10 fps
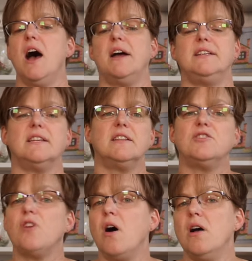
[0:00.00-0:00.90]
I did
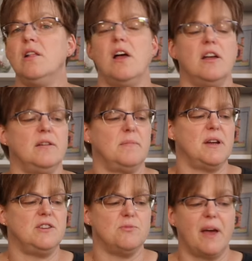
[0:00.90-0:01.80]
this all on
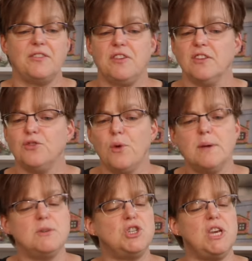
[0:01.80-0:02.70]
my domestic
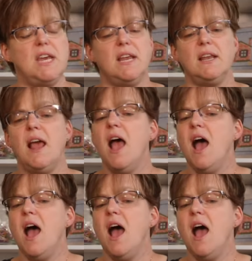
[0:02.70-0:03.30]
sewing machine